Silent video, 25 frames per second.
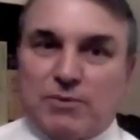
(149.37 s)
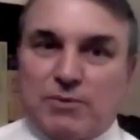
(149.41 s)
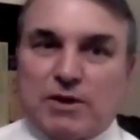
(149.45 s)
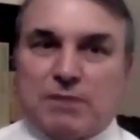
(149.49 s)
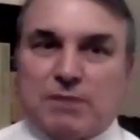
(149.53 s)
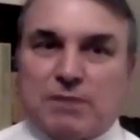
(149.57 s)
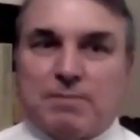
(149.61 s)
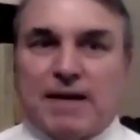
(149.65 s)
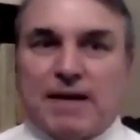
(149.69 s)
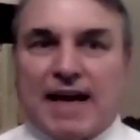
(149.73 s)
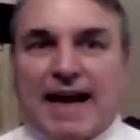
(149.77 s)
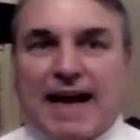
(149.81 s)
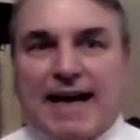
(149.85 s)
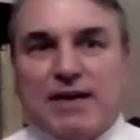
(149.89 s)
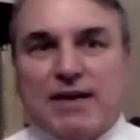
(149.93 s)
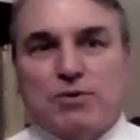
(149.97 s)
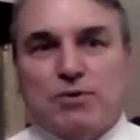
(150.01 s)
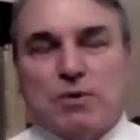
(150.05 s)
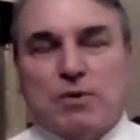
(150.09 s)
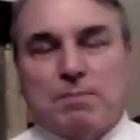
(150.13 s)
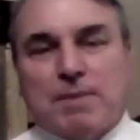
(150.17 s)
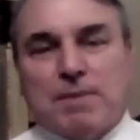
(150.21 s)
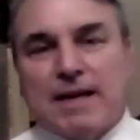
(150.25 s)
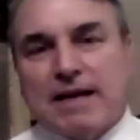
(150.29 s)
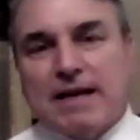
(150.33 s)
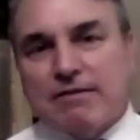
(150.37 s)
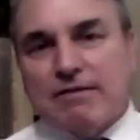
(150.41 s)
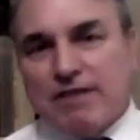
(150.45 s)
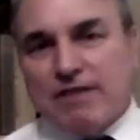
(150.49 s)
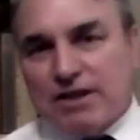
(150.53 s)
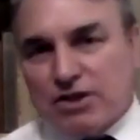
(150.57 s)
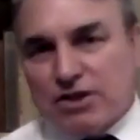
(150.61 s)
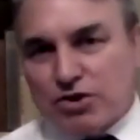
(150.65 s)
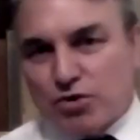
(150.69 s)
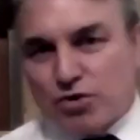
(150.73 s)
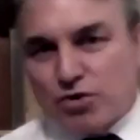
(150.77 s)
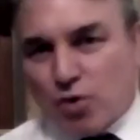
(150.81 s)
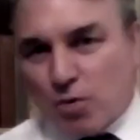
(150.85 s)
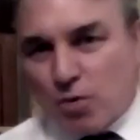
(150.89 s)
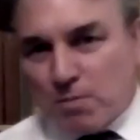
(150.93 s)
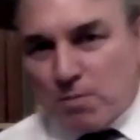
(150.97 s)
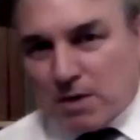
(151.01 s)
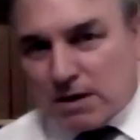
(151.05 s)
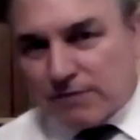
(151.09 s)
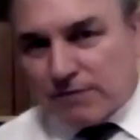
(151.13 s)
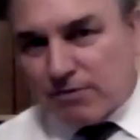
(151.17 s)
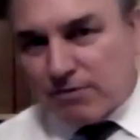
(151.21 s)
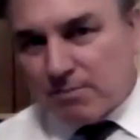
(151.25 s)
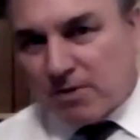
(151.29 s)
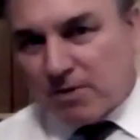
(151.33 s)
which began to appear in
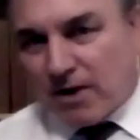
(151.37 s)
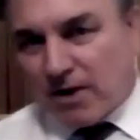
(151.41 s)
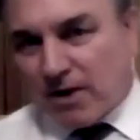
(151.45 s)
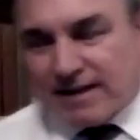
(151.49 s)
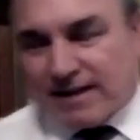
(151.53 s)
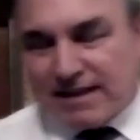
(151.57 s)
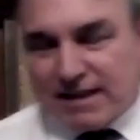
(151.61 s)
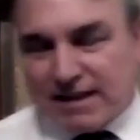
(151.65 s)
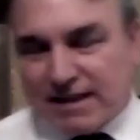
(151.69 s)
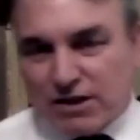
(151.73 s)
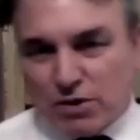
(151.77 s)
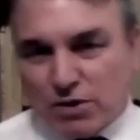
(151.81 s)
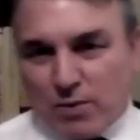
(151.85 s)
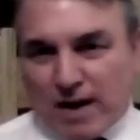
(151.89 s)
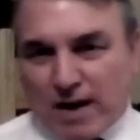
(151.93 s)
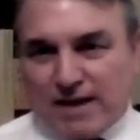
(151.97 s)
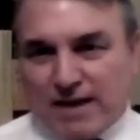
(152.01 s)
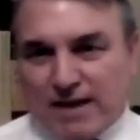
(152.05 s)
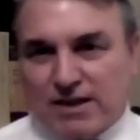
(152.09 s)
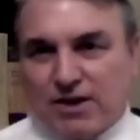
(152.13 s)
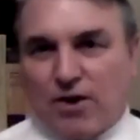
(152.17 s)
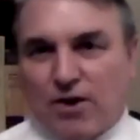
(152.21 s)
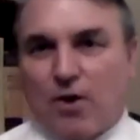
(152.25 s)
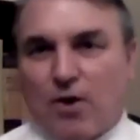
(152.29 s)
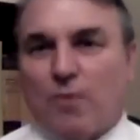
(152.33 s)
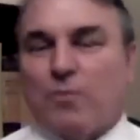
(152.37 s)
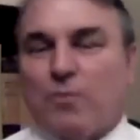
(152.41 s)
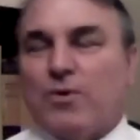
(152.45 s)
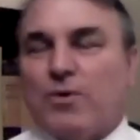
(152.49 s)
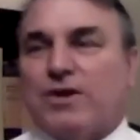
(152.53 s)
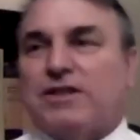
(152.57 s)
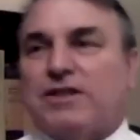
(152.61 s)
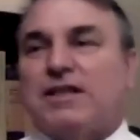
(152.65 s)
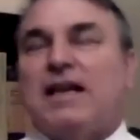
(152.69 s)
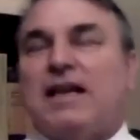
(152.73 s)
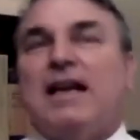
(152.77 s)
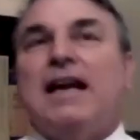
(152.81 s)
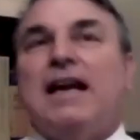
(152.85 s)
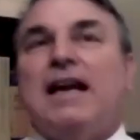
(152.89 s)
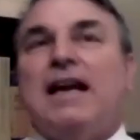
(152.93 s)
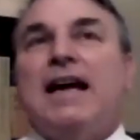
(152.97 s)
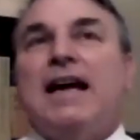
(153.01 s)
installments from 1920 onwards.